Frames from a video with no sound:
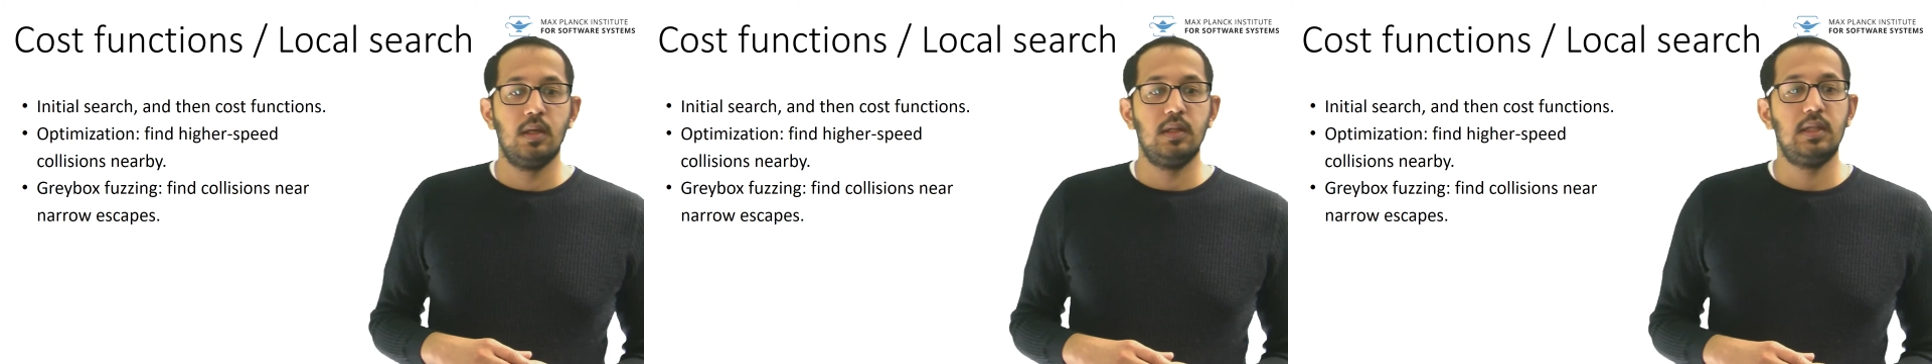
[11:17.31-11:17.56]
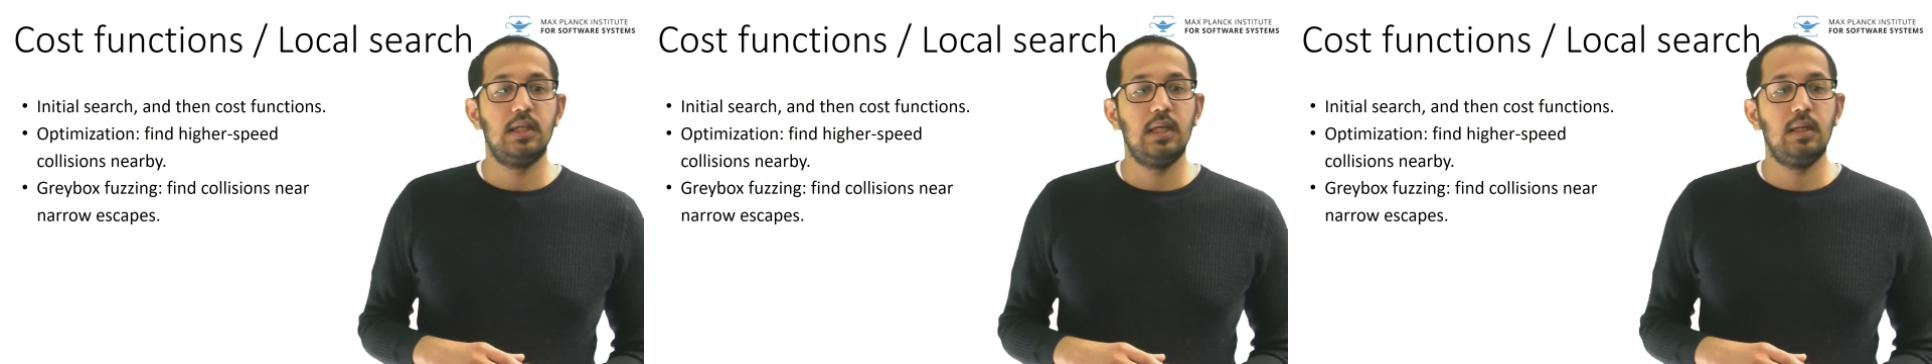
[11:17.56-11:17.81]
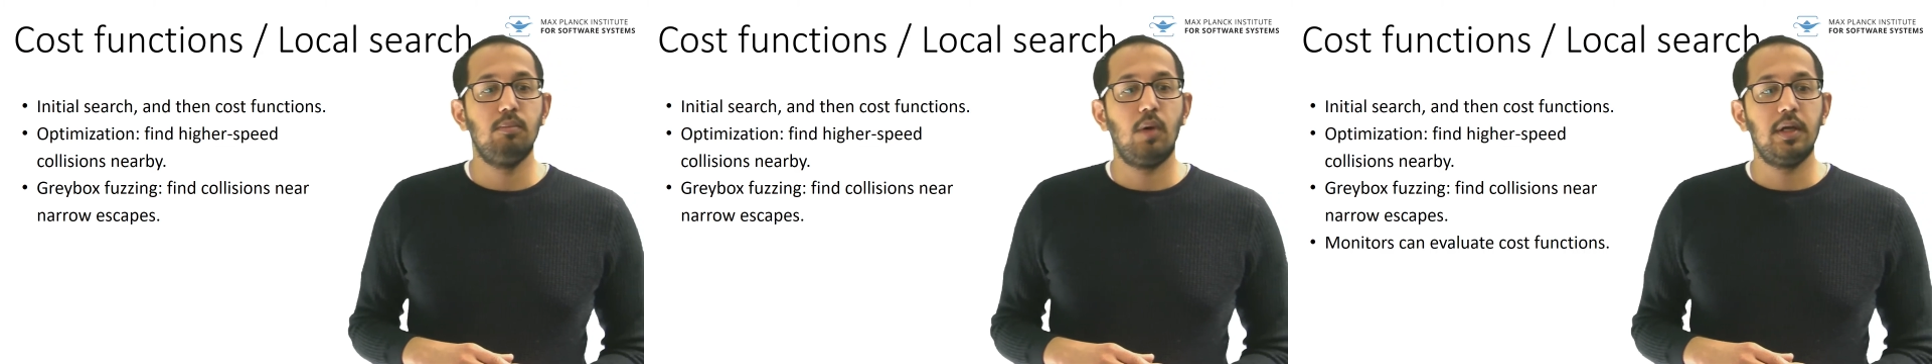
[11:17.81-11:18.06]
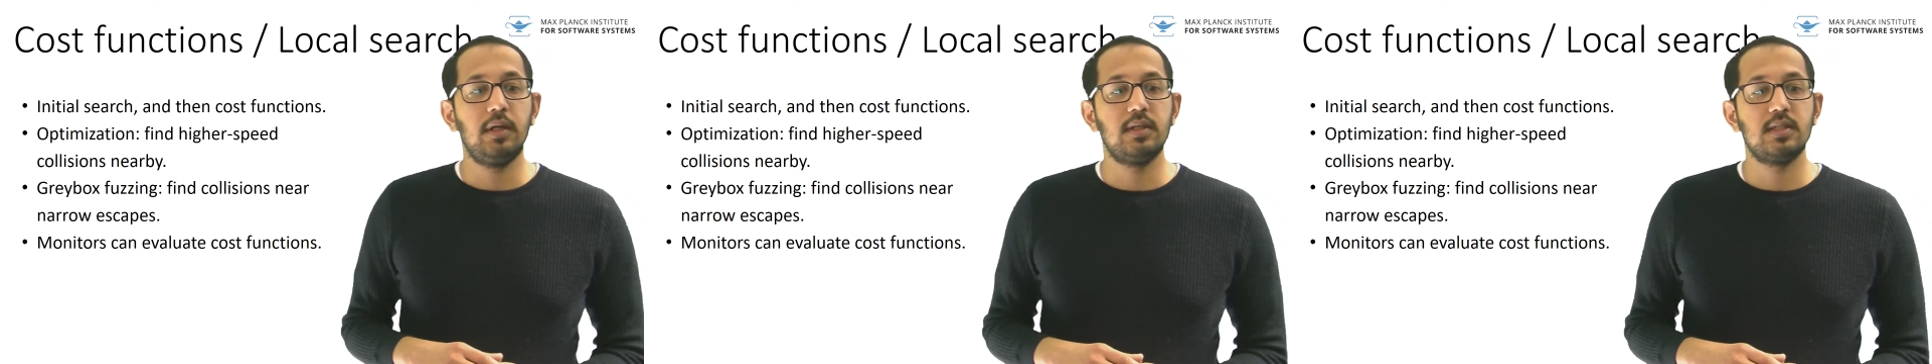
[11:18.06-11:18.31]
The
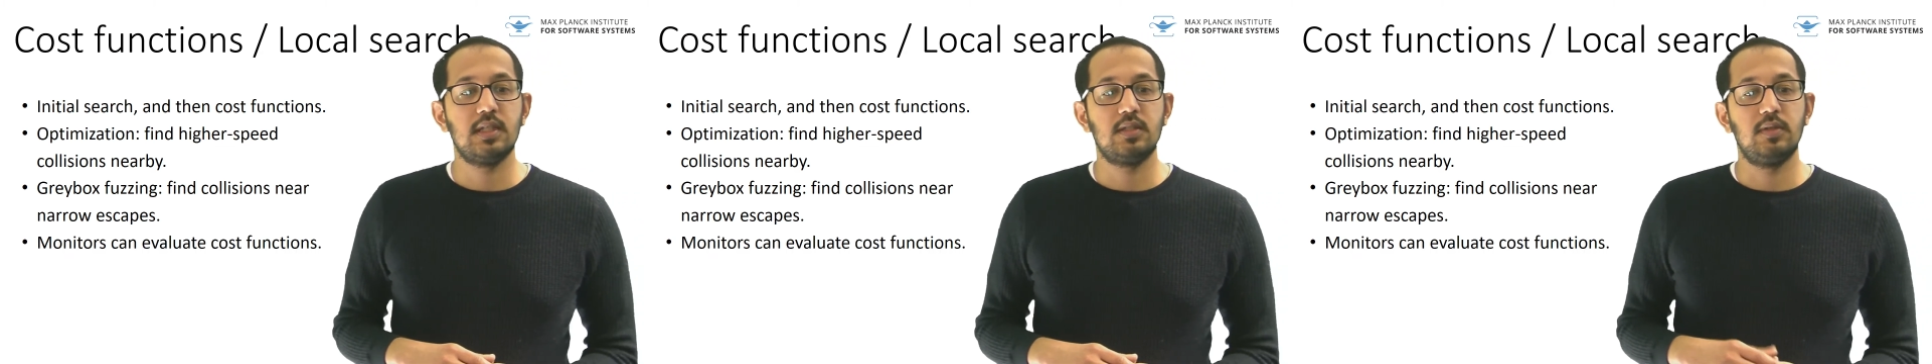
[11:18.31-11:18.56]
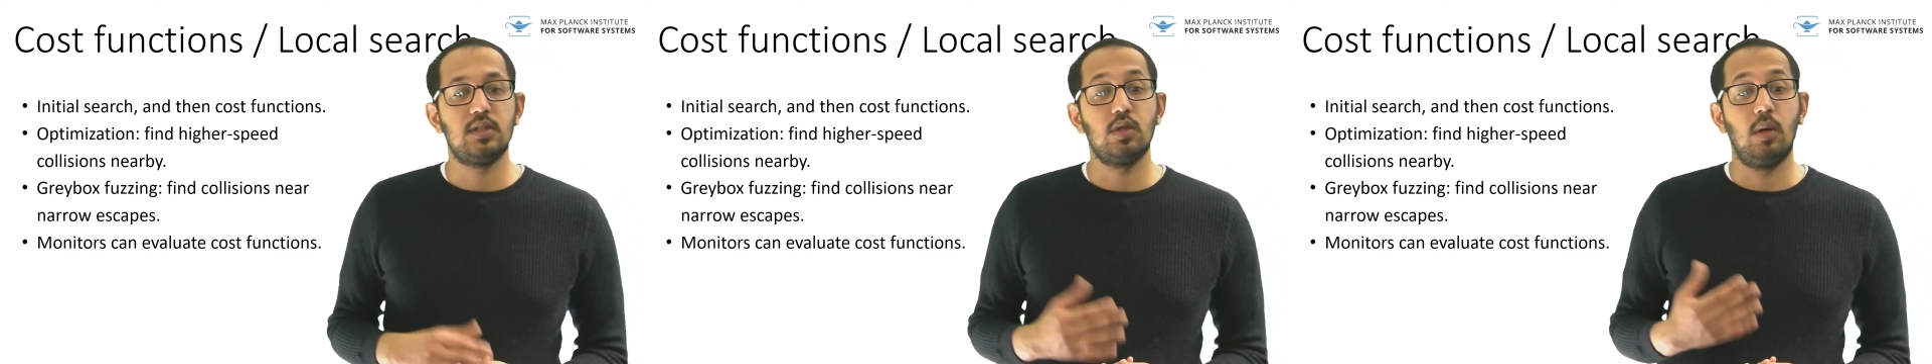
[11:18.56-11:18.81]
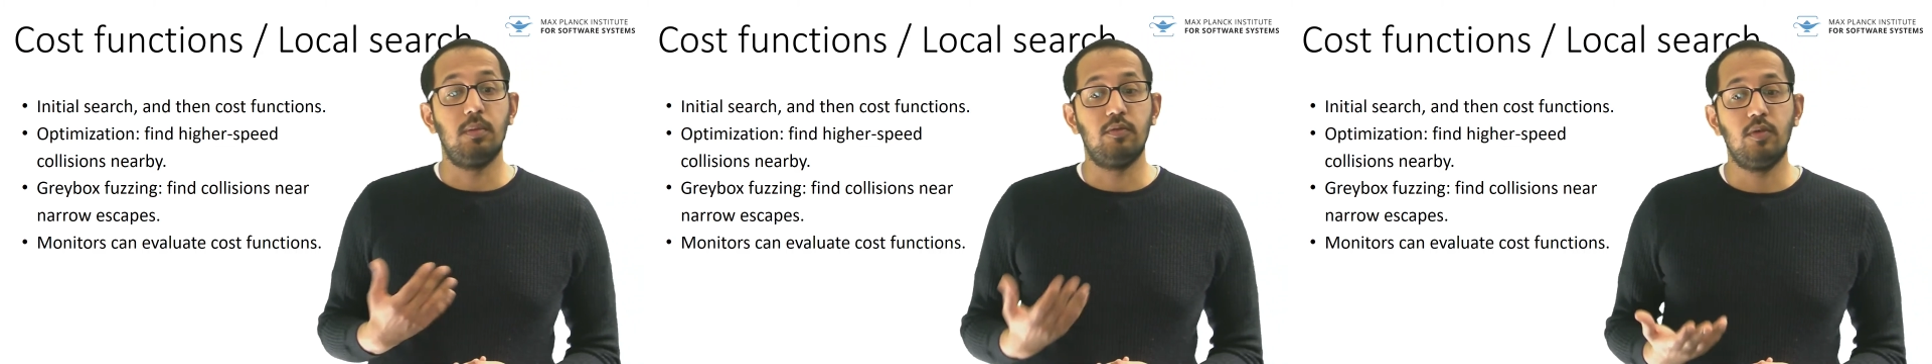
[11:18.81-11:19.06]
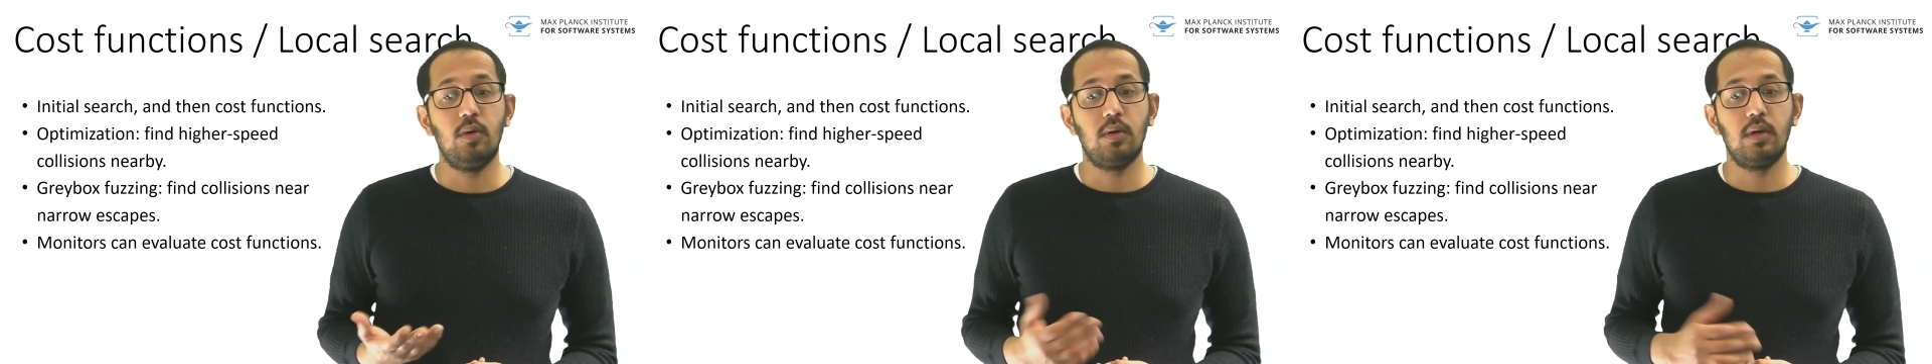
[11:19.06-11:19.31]
monitors, as we saw
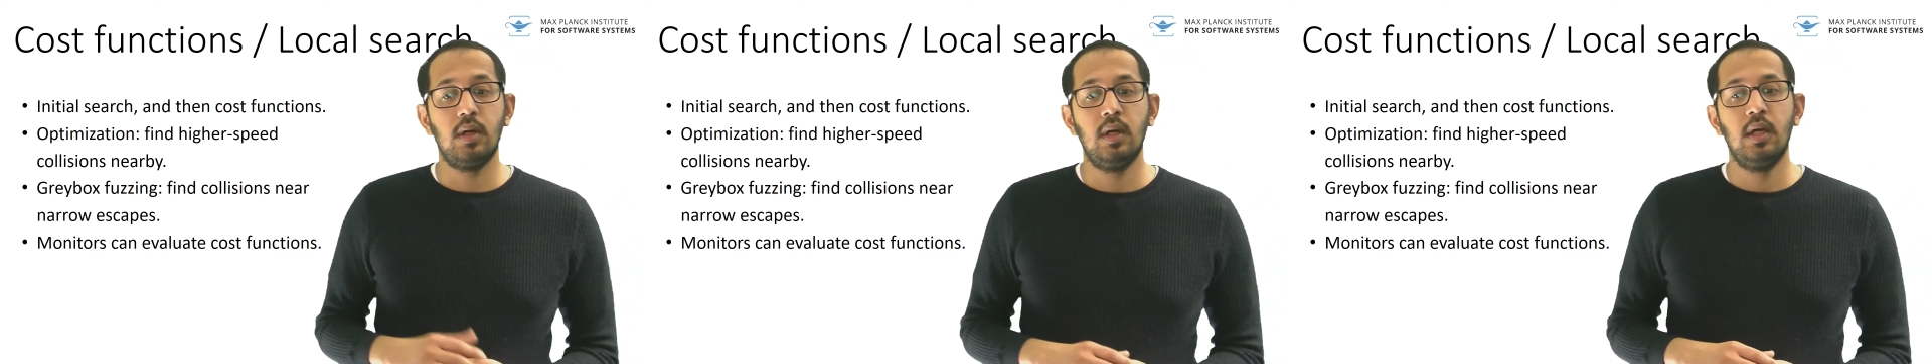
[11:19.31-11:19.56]
before,